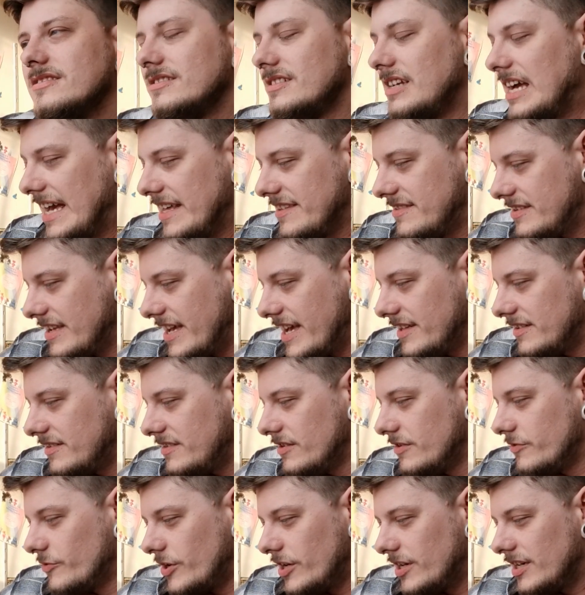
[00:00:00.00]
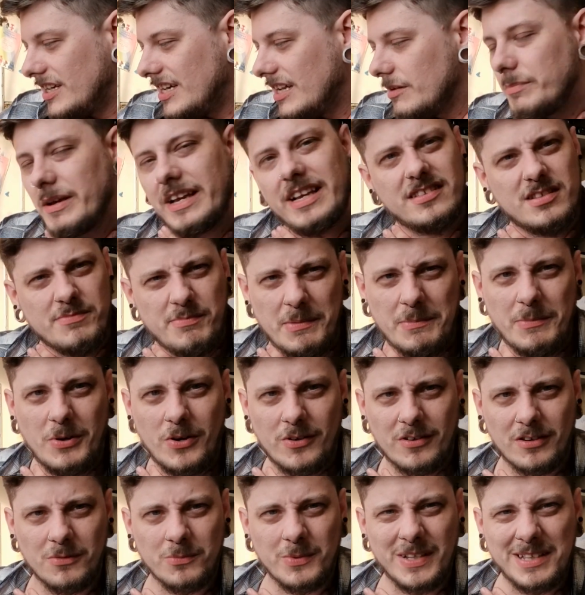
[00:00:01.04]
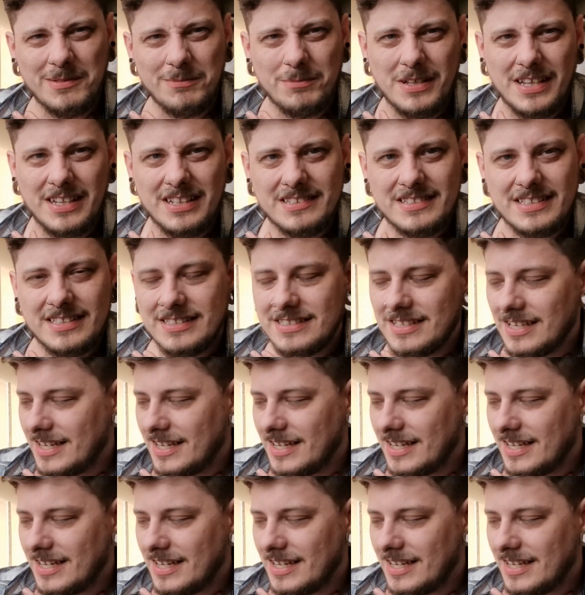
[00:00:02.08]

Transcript: I said, you know what, I'll pick us up a model we can build,